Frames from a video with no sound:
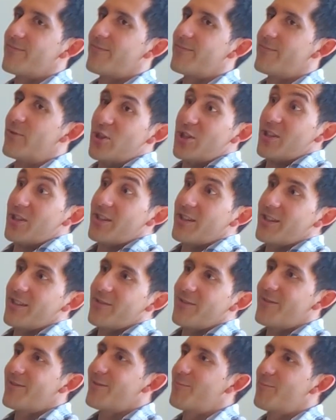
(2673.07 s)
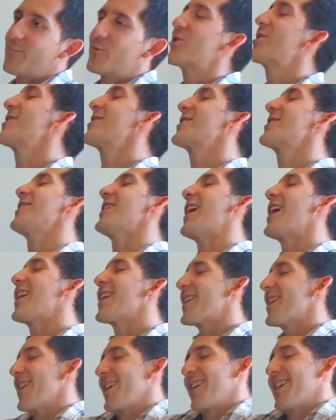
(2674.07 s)
we're stuck, which is good.
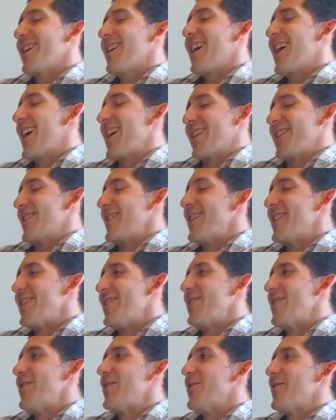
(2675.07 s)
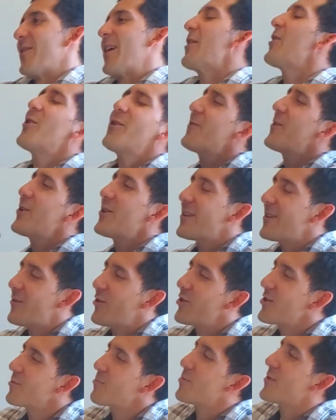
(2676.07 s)
I didn't know about
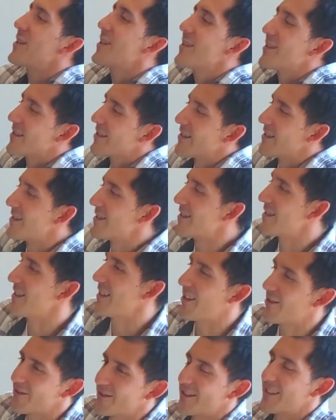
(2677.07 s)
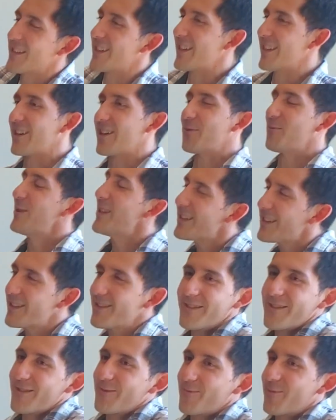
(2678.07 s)
all the places. I was like, we're
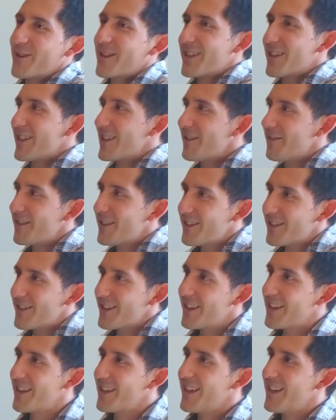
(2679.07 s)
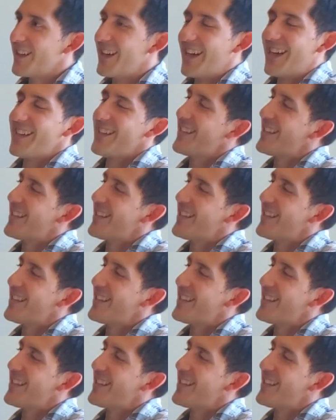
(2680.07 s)
gonna live here? And